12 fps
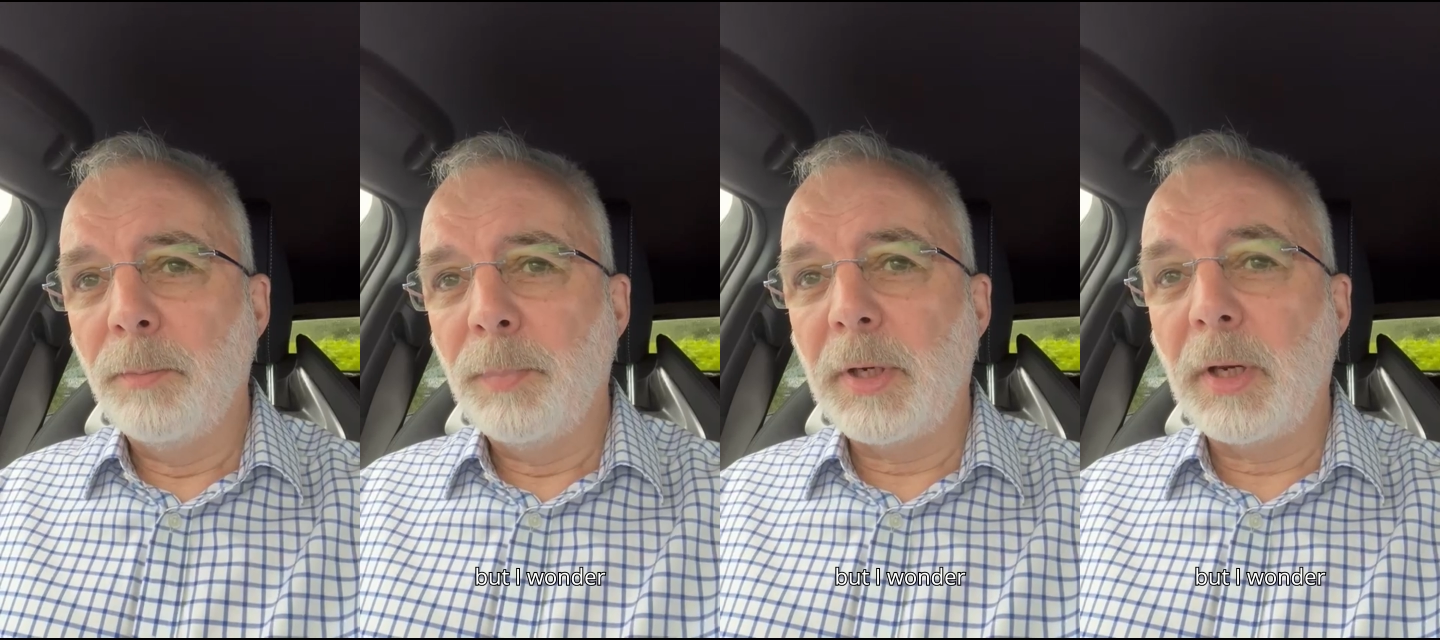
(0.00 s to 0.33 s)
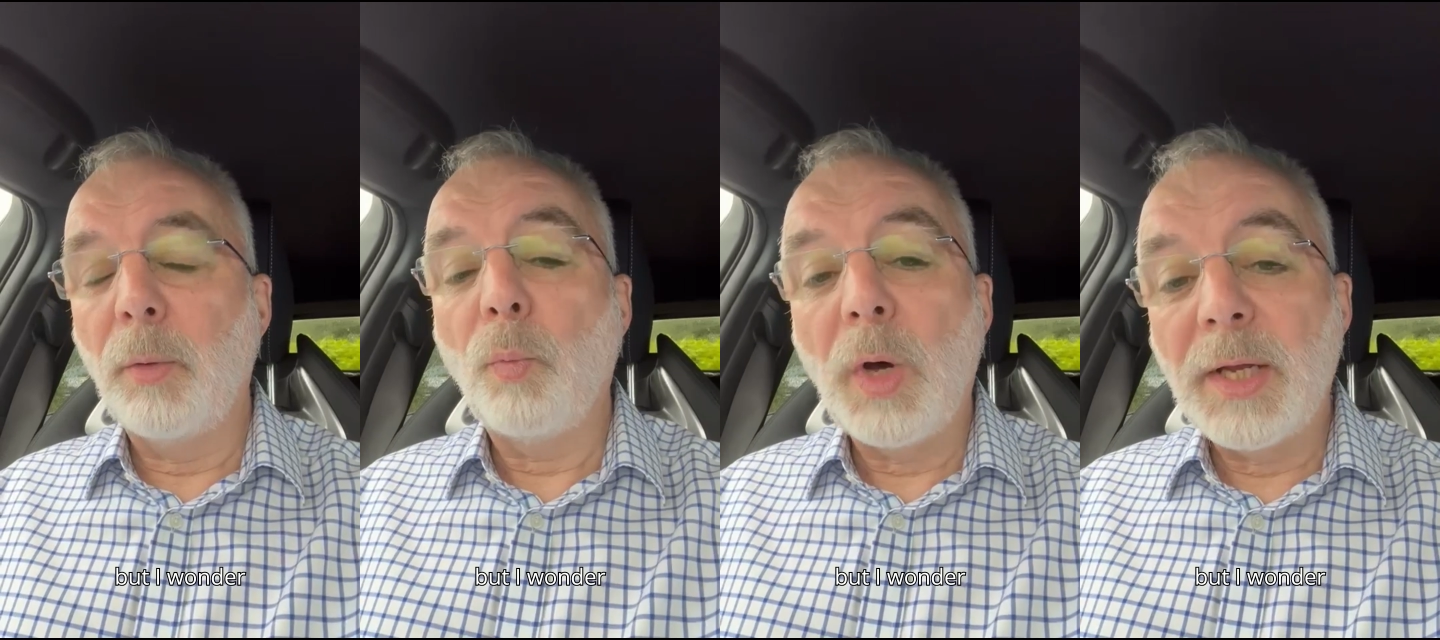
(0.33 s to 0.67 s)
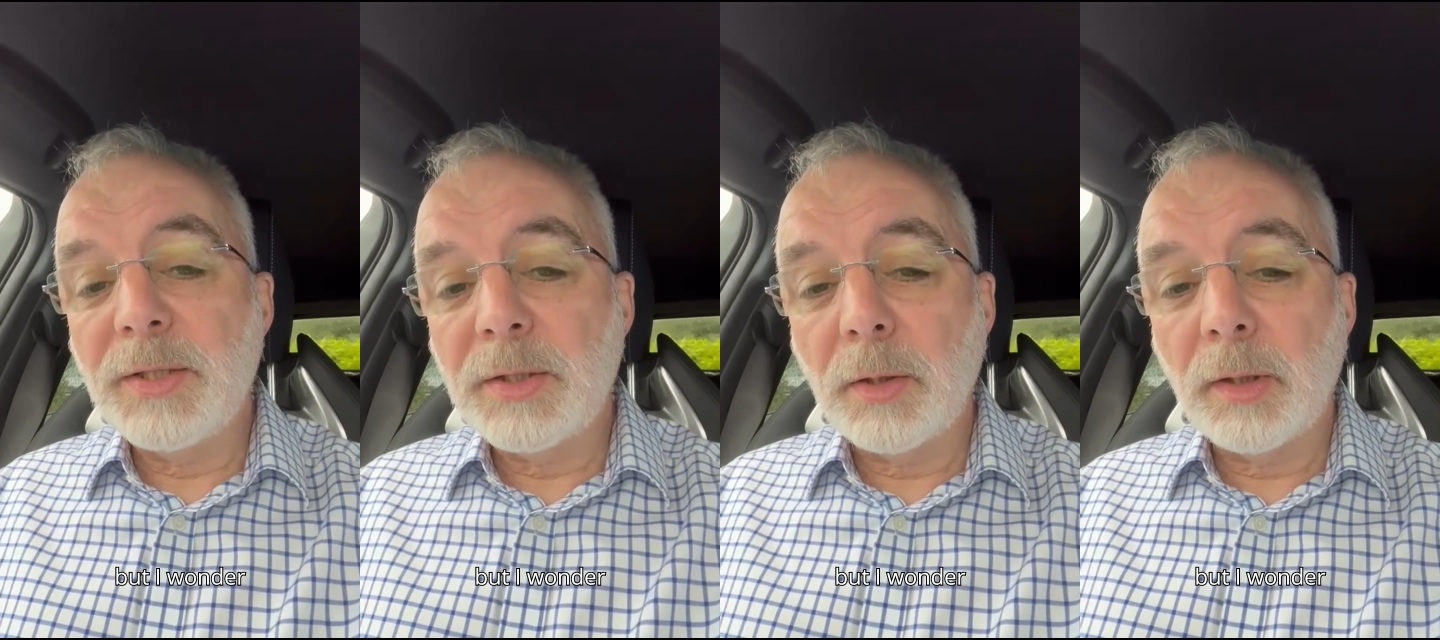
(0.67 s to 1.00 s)
But I
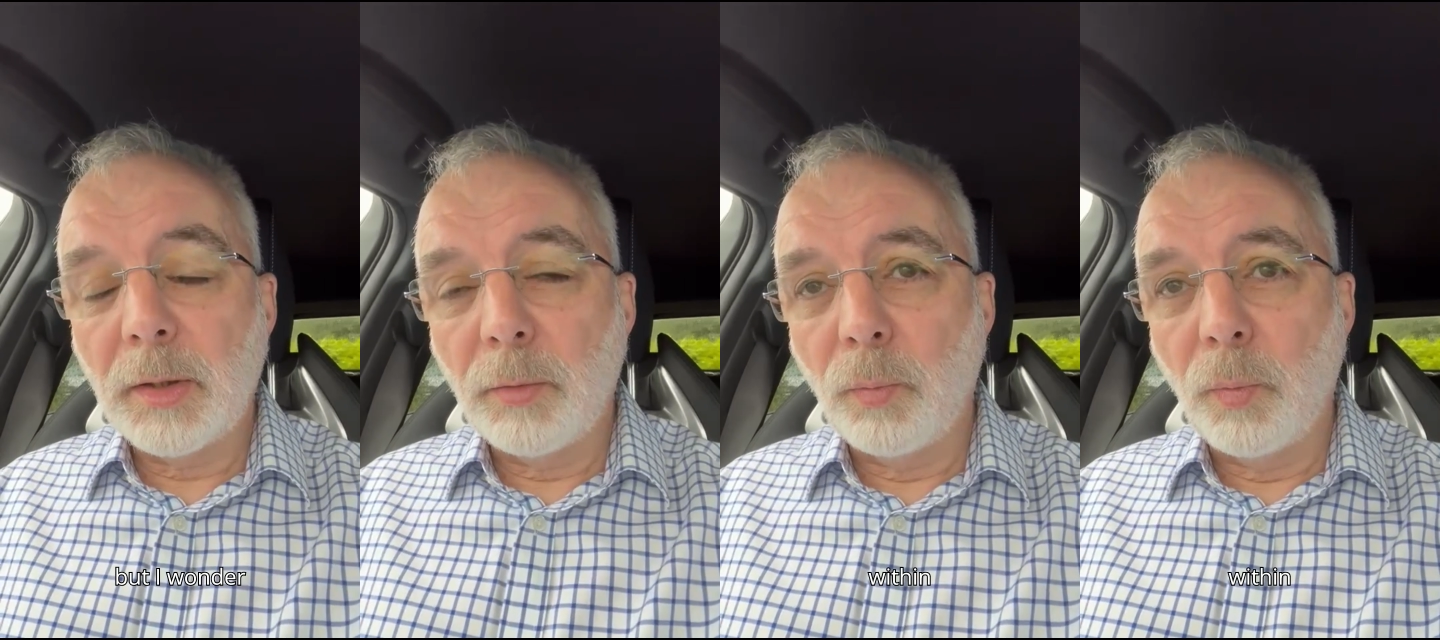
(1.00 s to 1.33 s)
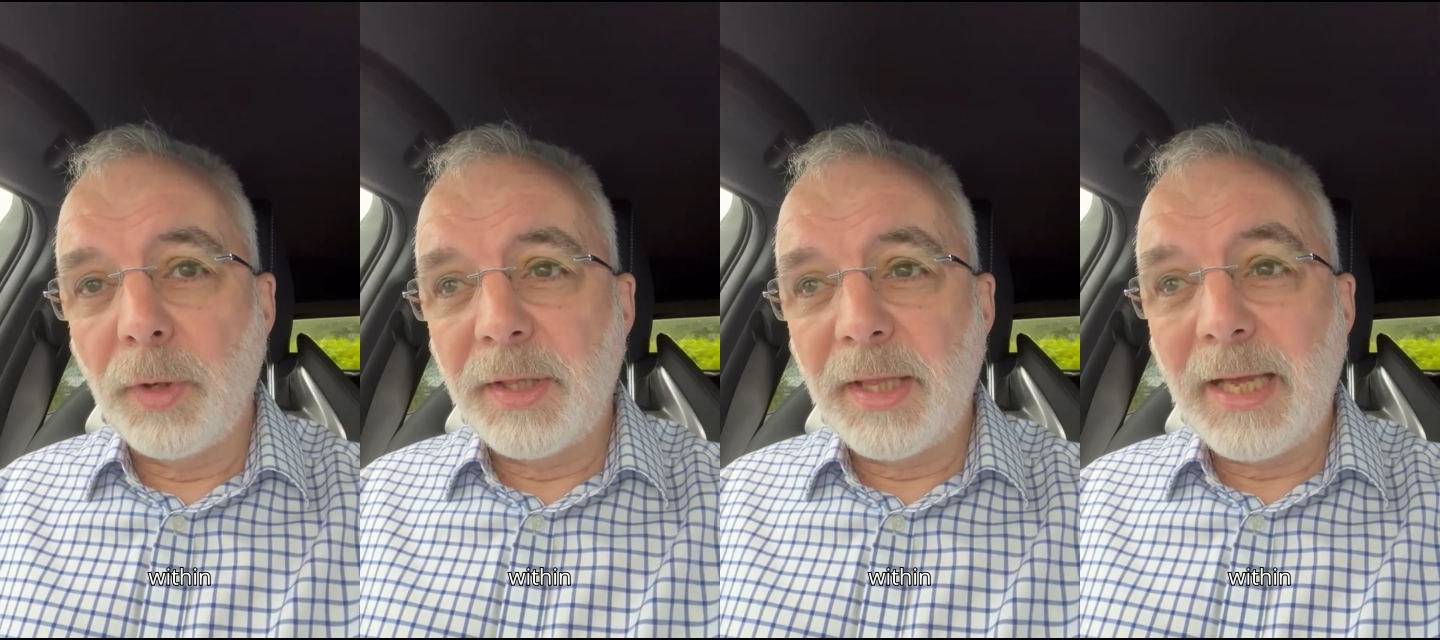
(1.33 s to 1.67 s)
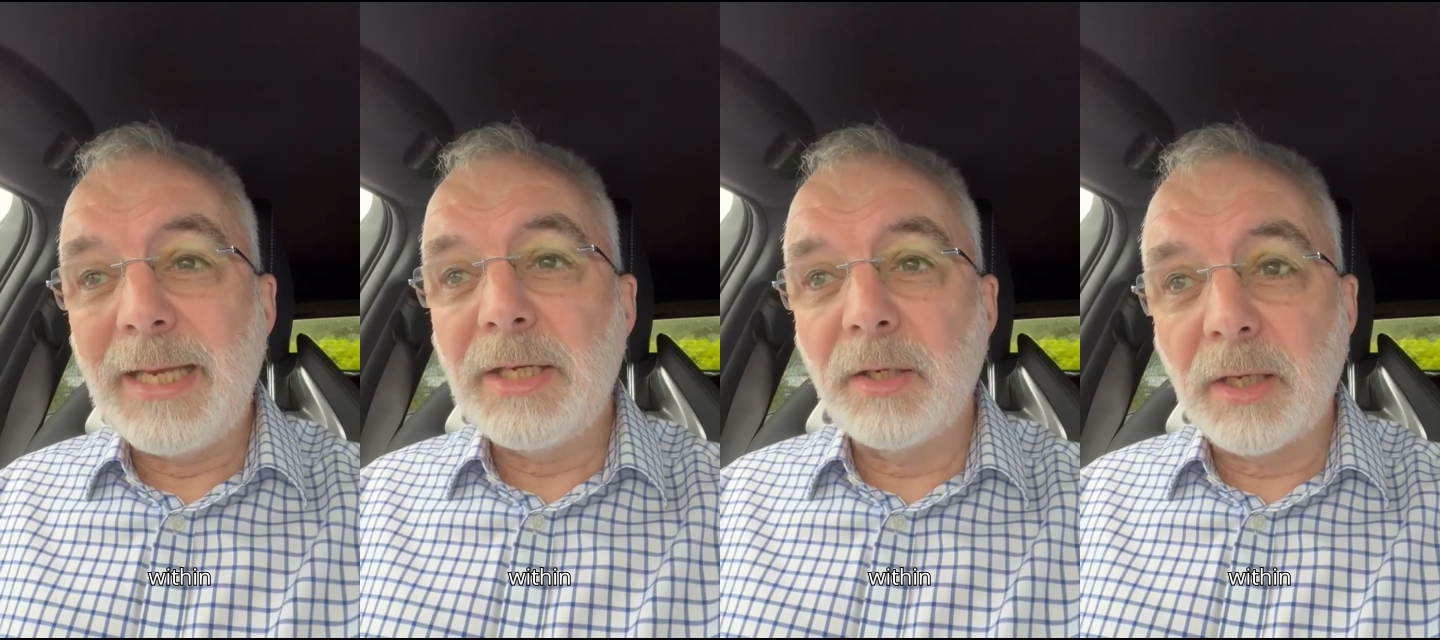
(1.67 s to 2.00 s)
wonder
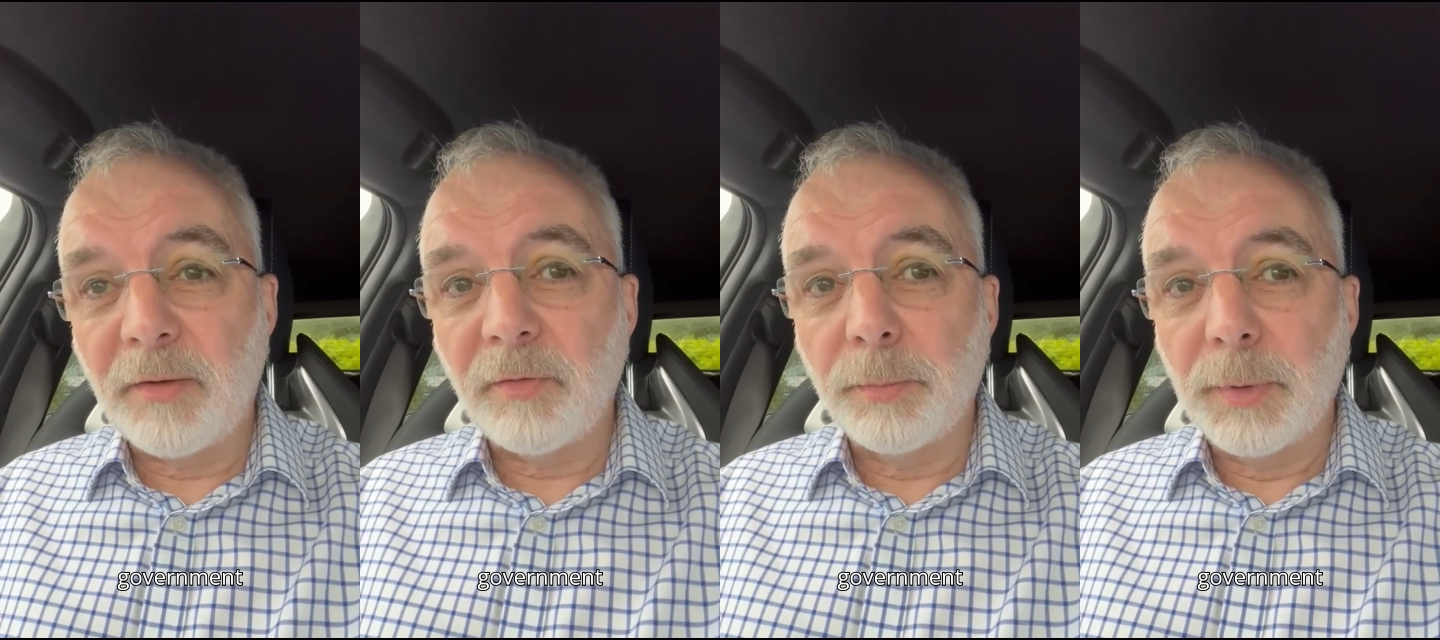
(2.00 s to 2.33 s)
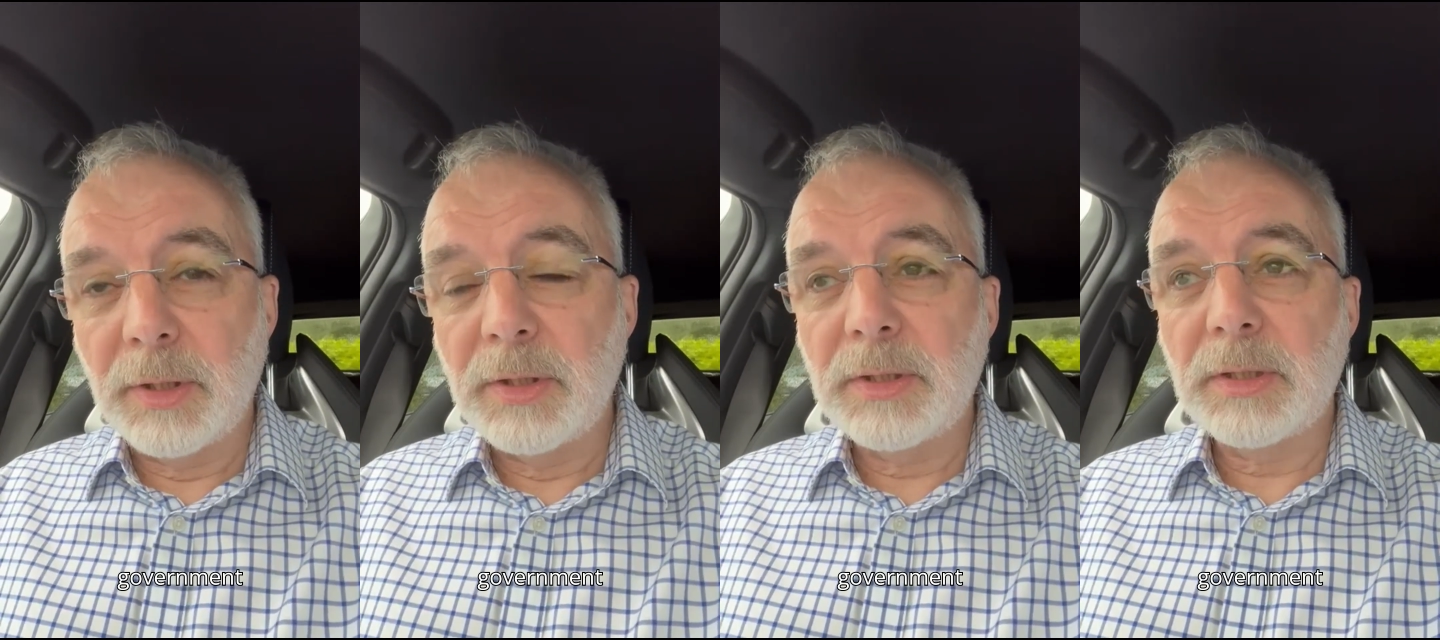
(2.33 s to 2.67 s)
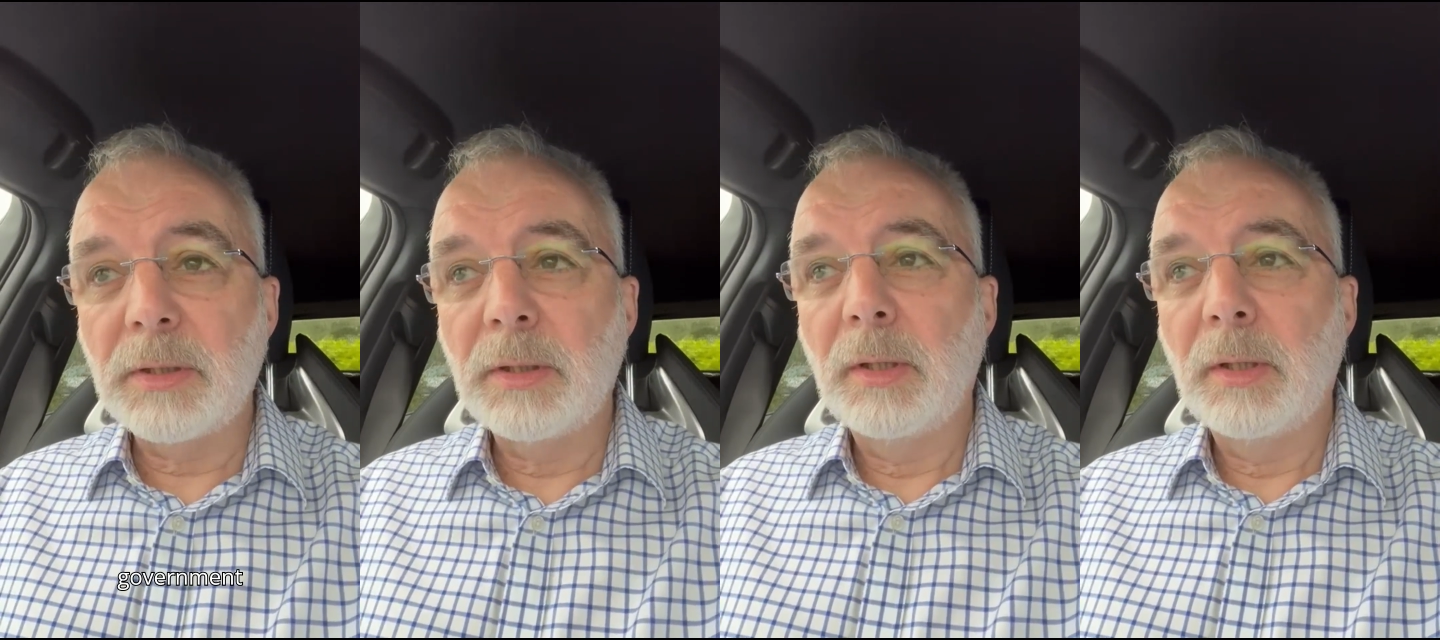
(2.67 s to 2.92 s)
within government